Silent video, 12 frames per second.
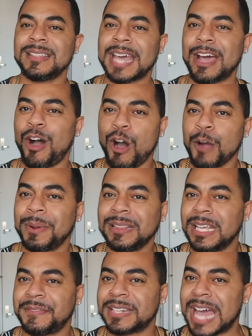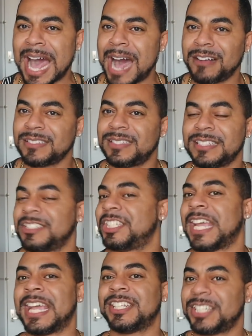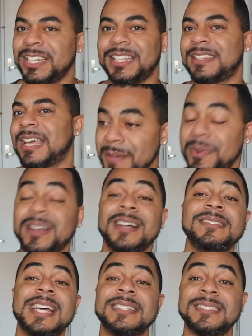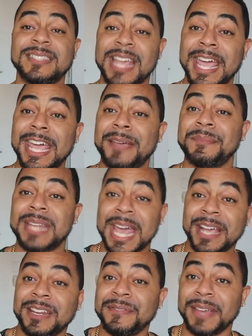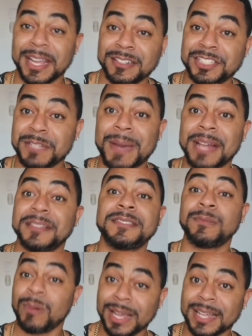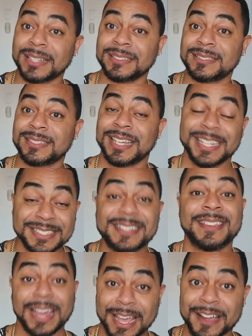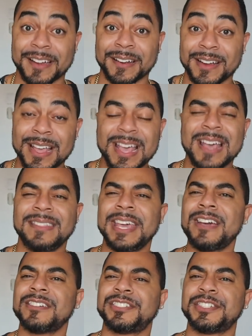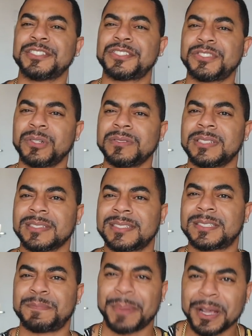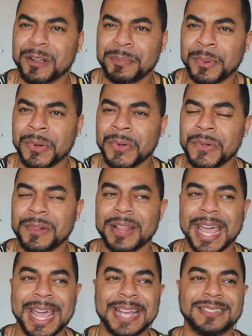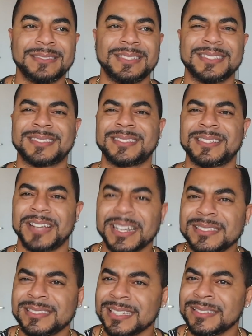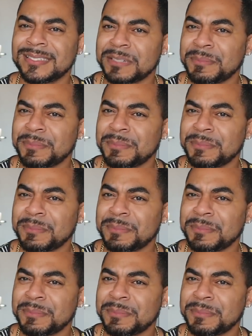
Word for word: that Aubrey leaving the house didn't change anything, because that same negative energy by the twins is there. They are just so despicable and disgusting to